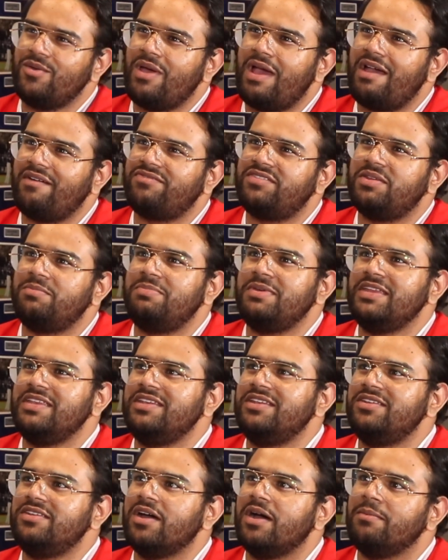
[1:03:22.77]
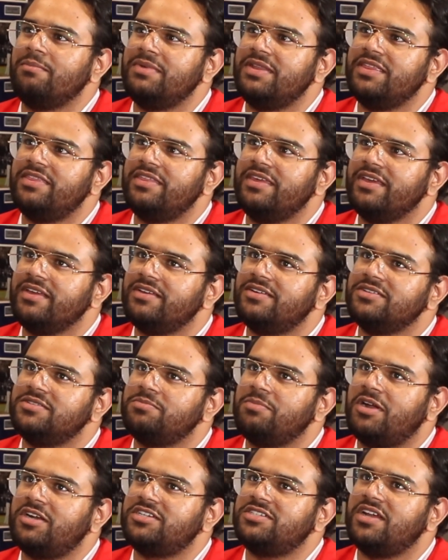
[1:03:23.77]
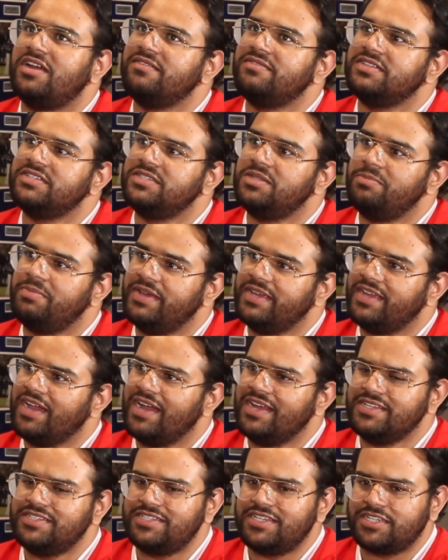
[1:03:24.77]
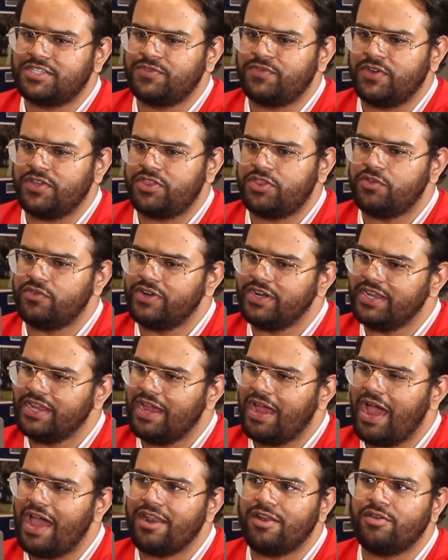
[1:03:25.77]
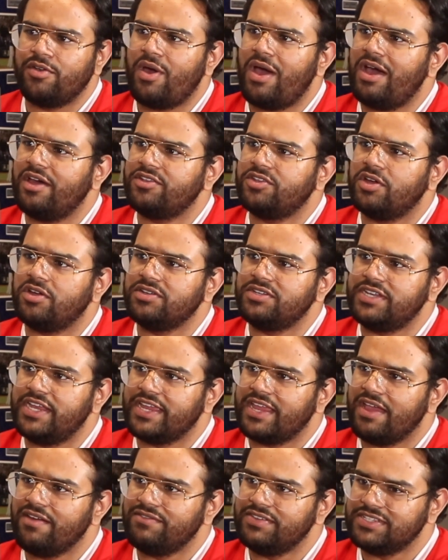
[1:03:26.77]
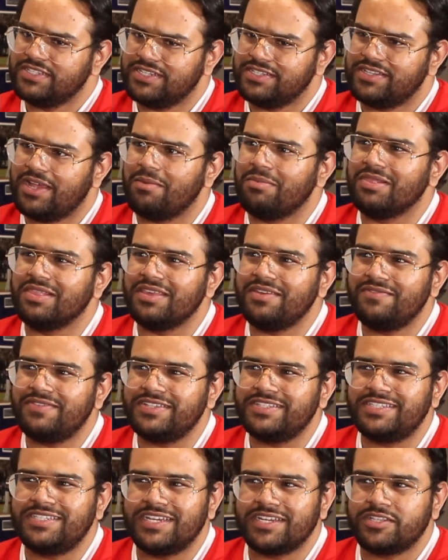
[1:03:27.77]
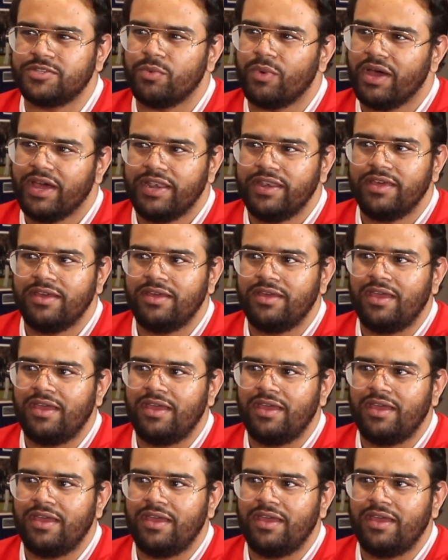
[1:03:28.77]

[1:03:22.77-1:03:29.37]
have to be dumb to think, because Mark Scheifele's a big guy. He's 6'3". Yeah. I don't know how tall Jake Evans is. I believe he's 6'1".